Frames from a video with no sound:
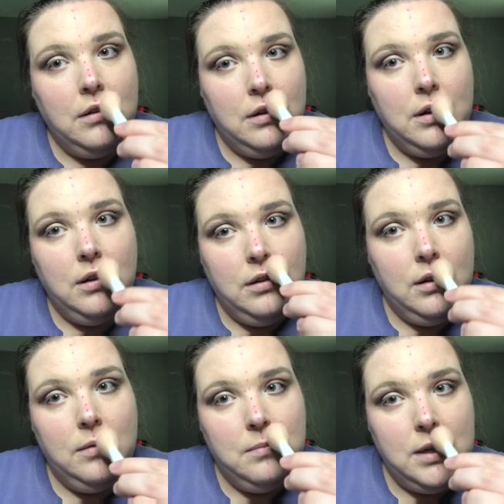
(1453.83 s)

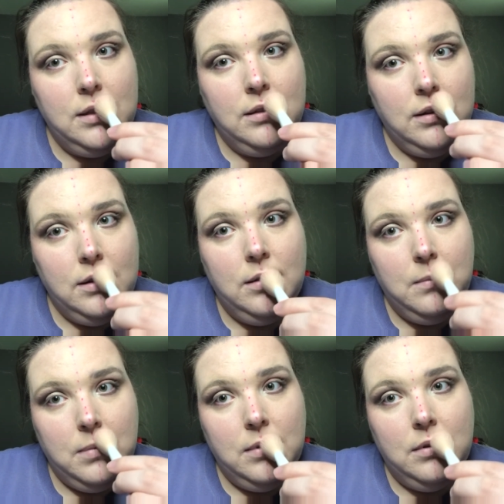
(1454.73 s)
Highlight my lip,
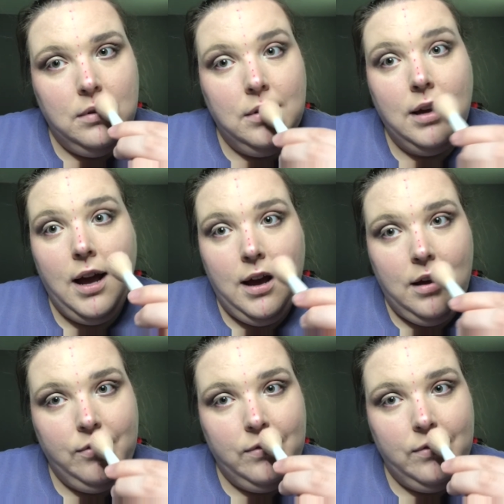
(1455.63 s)
half.